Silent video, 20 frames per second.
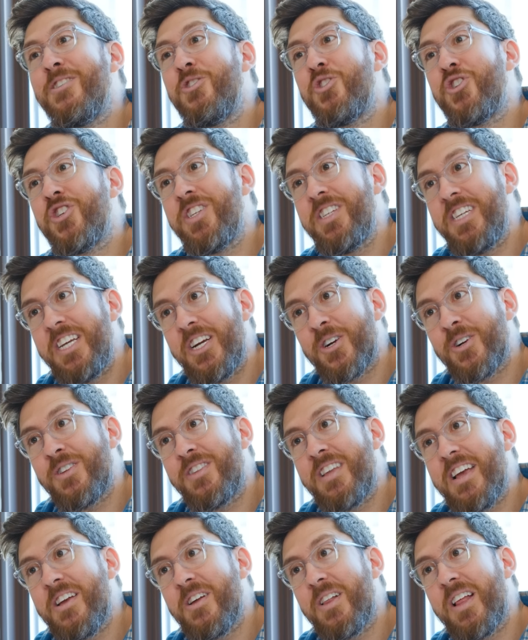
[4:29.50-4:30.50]
engineered
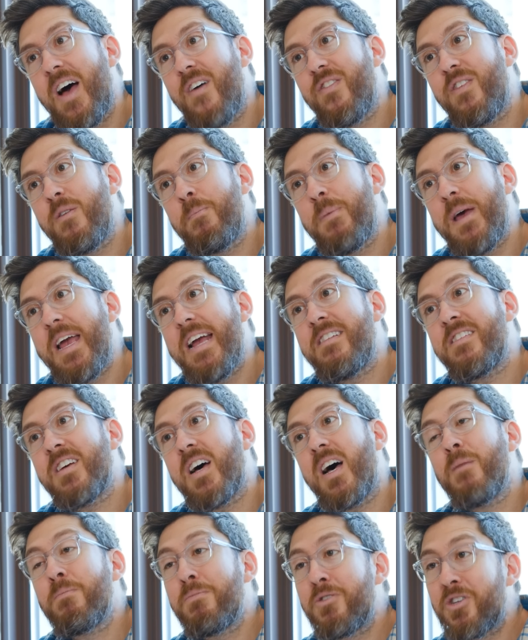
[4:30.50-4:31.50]
that you'll have to pay
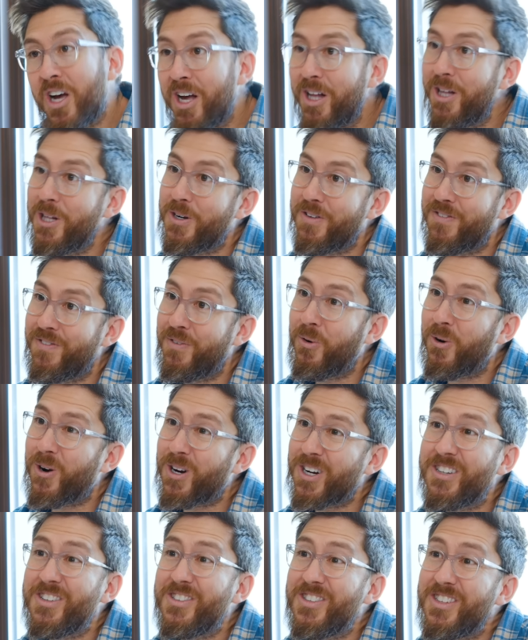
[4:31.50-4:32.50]
top dollar for
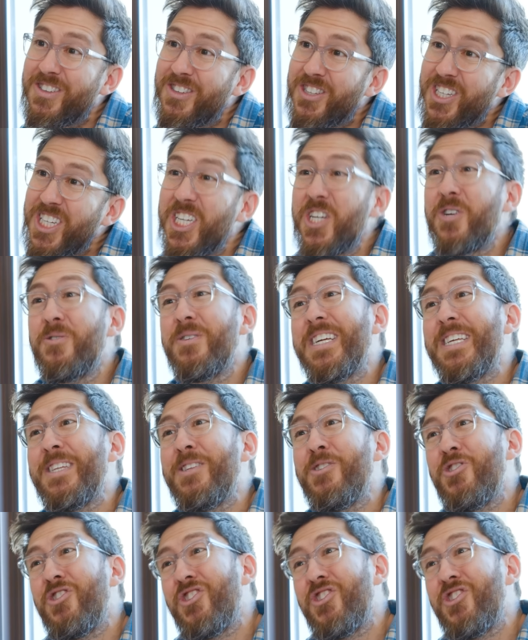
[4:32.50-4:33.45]
because it's cute as